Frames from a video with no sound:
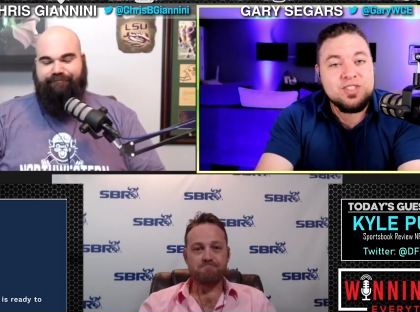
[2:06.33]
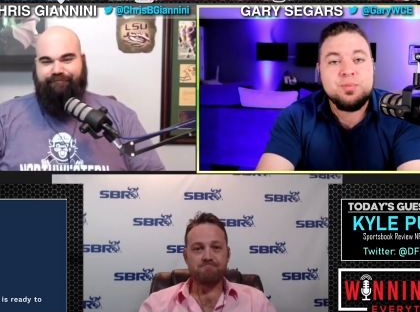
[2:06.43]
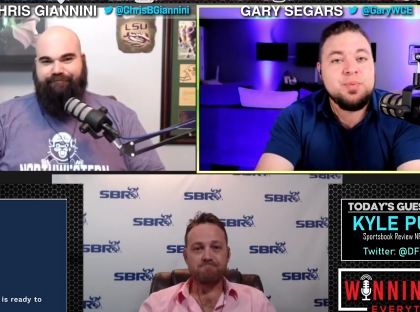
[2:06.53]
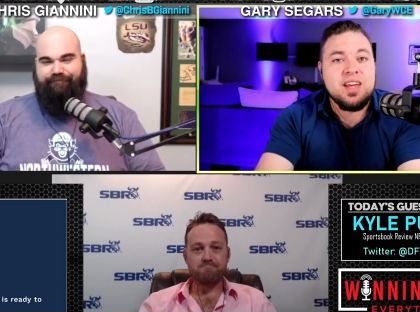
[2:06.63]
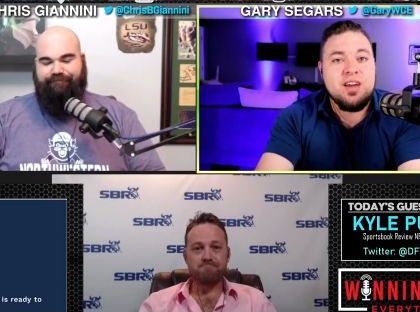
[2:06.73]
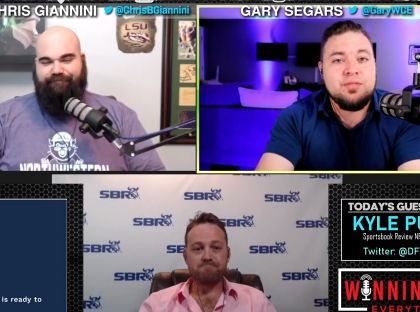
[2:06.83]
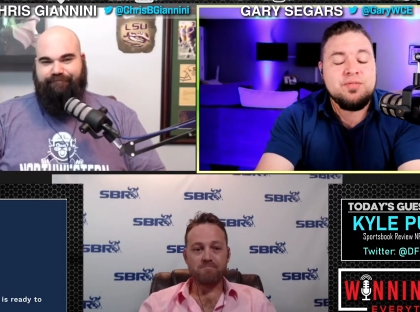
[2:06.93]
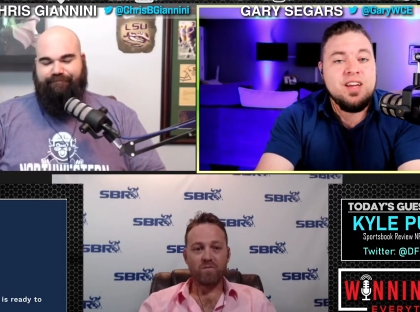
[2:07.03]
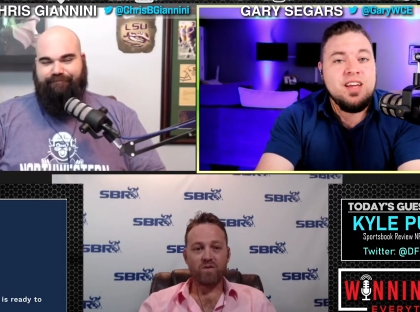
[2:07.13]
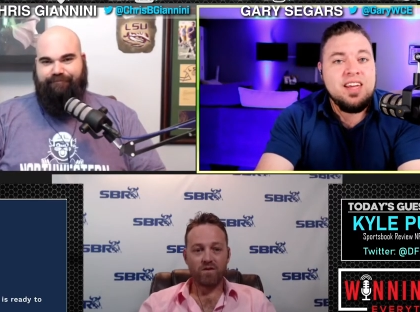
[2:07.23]
Speaker 1: a big if
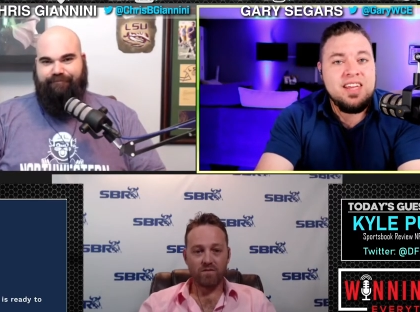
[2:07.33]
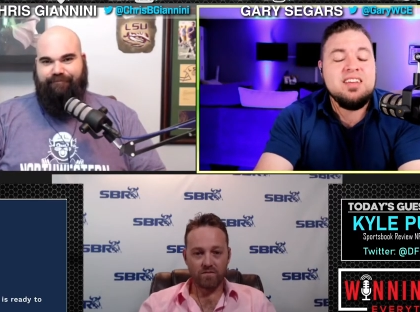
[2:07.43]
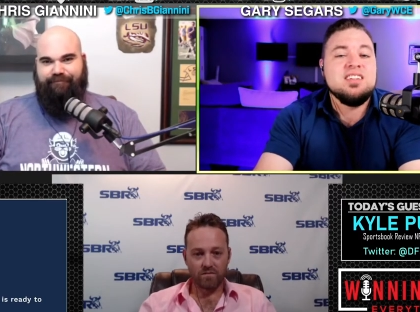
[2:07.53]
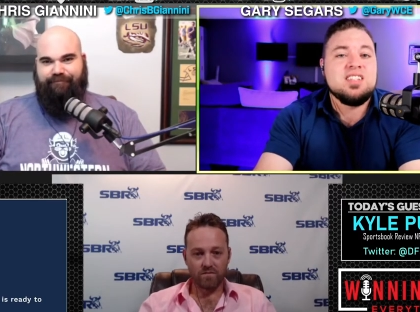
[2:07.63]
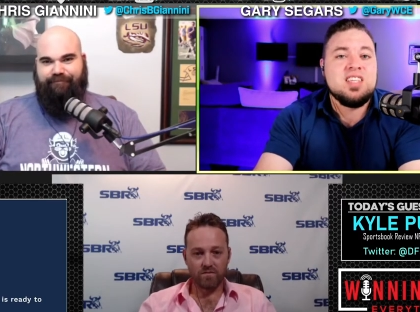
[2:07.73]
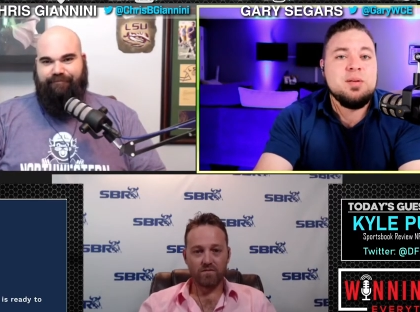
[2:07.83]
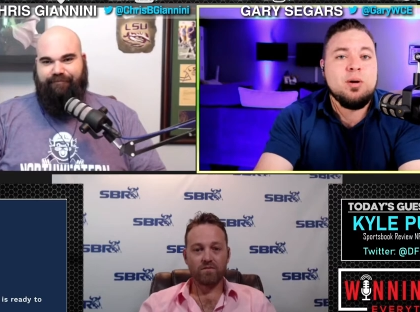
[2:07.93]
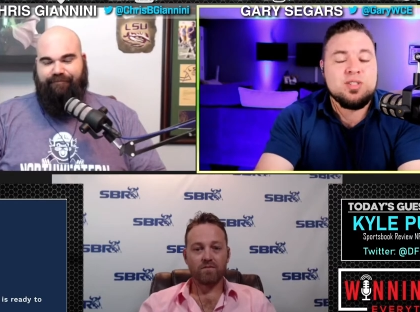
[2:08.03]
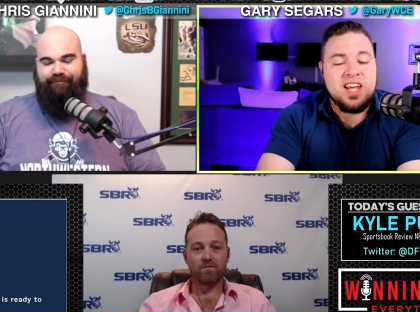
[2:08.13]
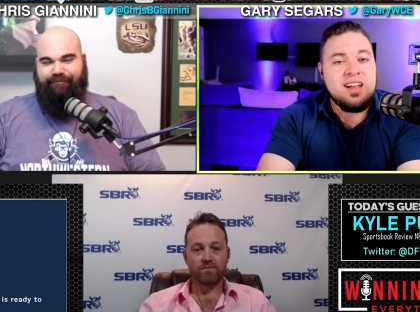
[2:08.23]
he is the
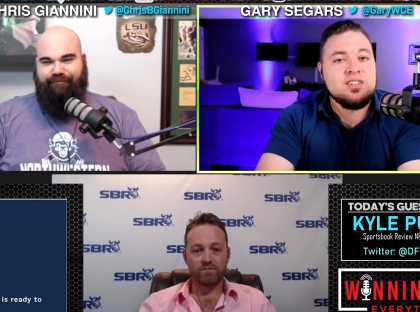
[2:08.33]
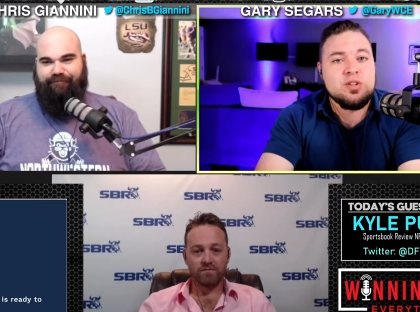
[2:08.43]
most talented